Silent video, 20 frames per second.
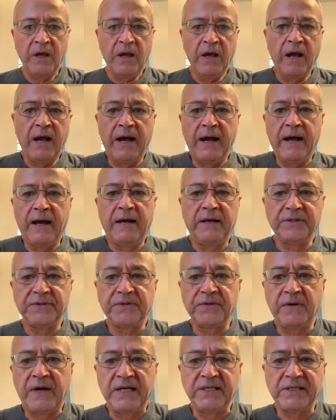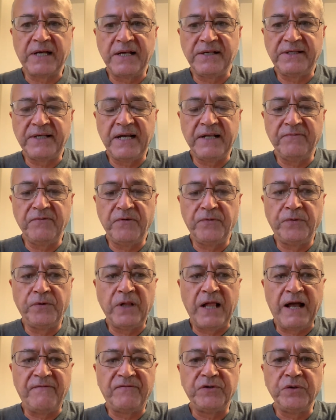So as I said, we will
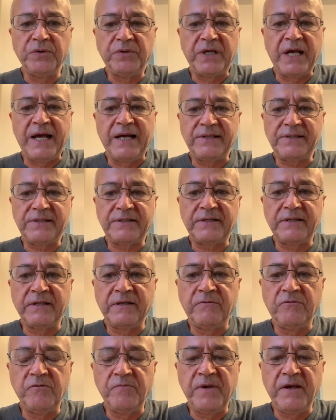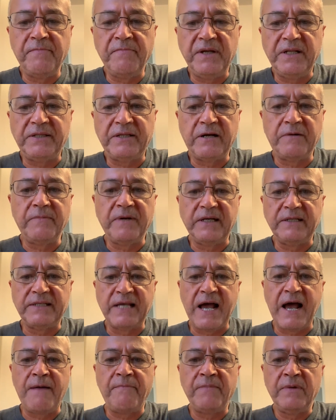have 2 tests. There will be a midterm
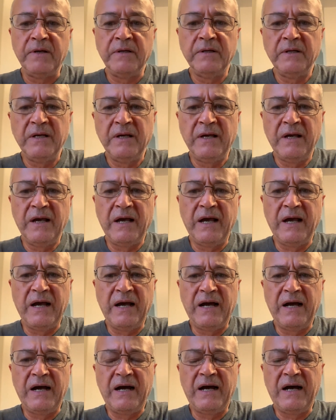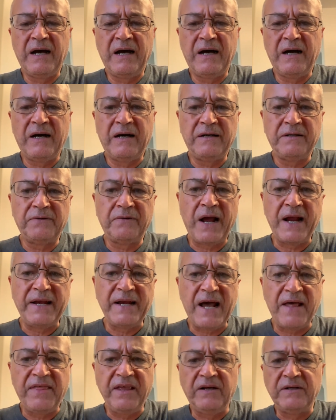exam. Right
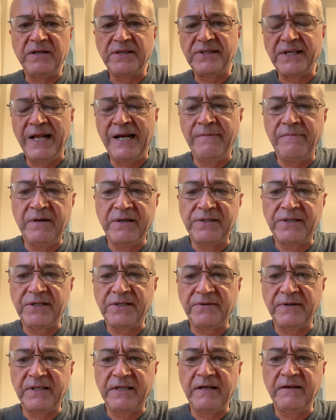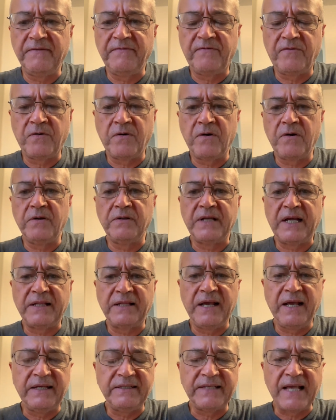now, I think on the syllabus is written for that
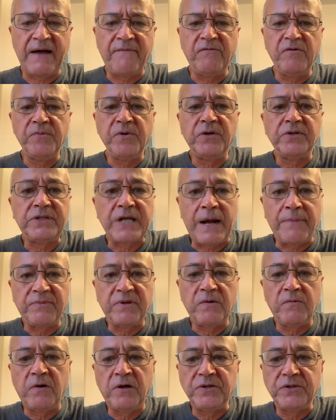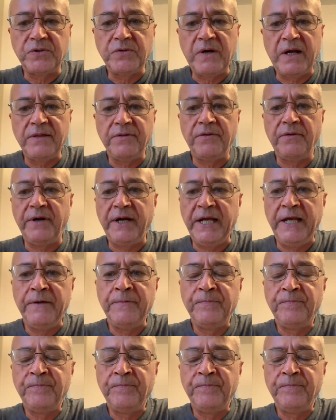exam will be on chapter 1, 2, and 3.